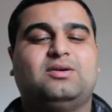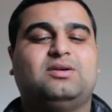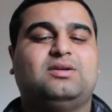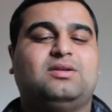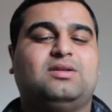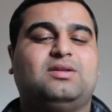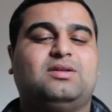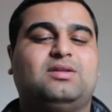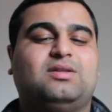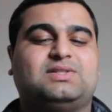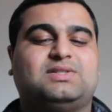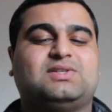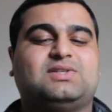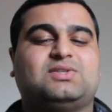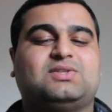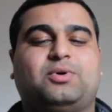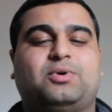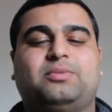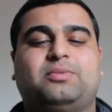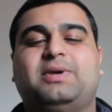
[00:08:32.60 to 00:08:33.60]
This is
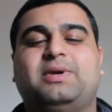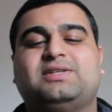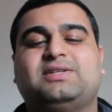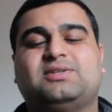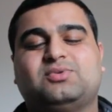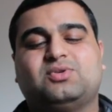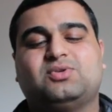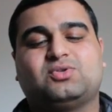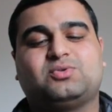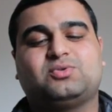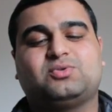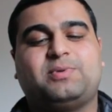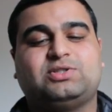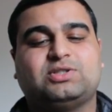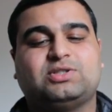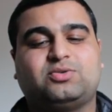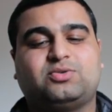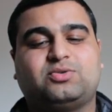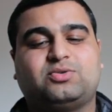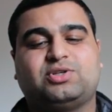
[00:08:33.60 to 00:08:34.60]
what makes him so special.
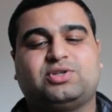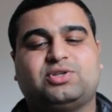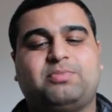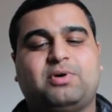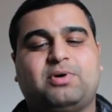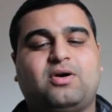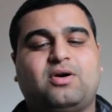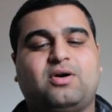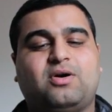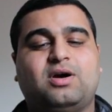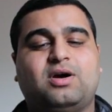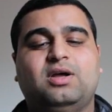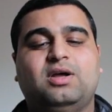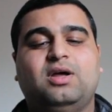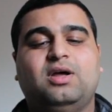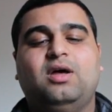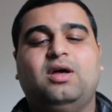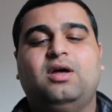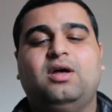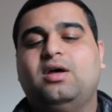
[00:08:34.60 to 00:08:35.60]
Crushing Power.
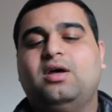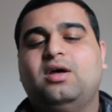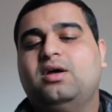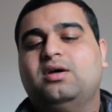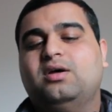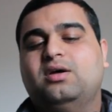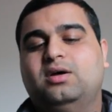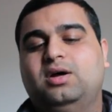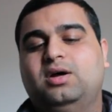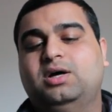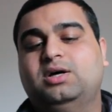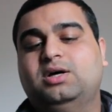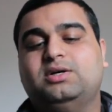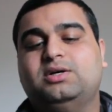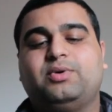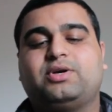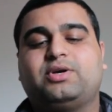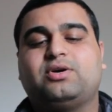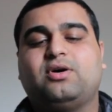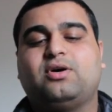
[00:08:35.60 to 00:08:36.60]

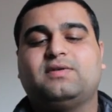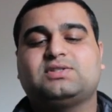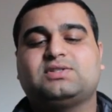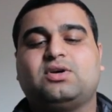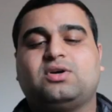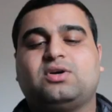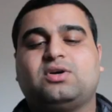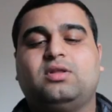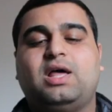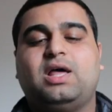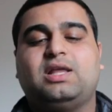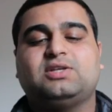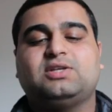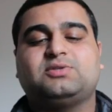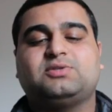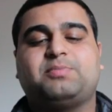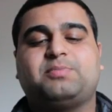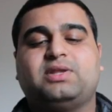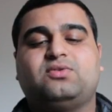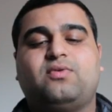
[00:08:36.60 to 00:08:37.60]
Recovers all allies
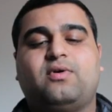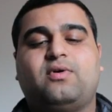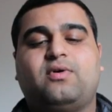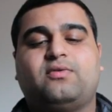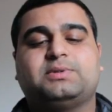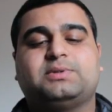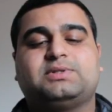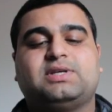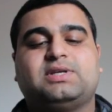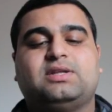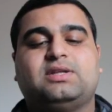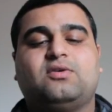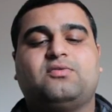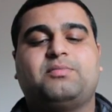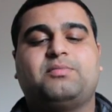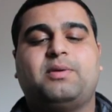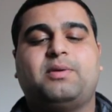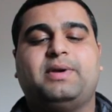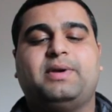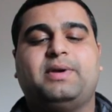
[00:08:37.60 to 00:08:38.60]
by 12% of my
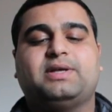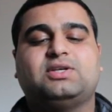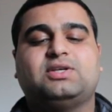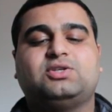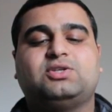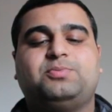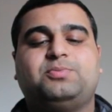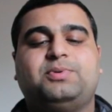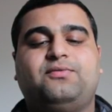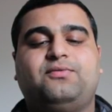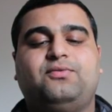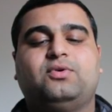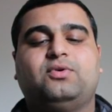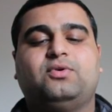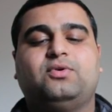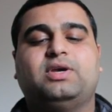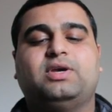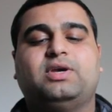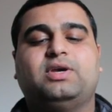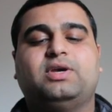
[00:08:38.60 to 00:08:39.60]
max HP if you get
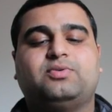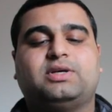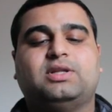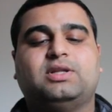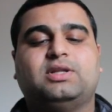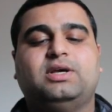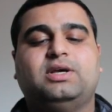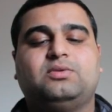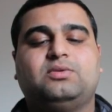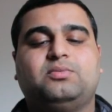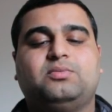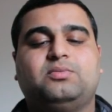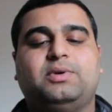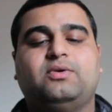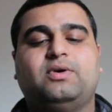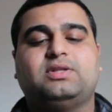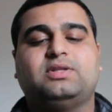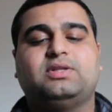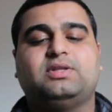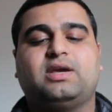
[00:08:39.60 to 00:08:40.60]
a critical hit when you
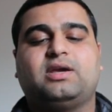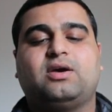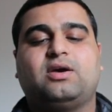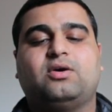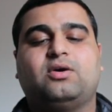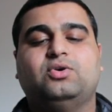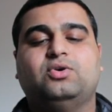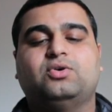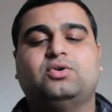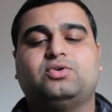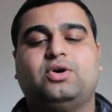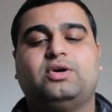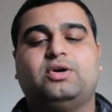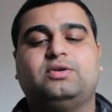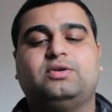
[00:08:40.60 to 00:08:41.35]
attack on your turn.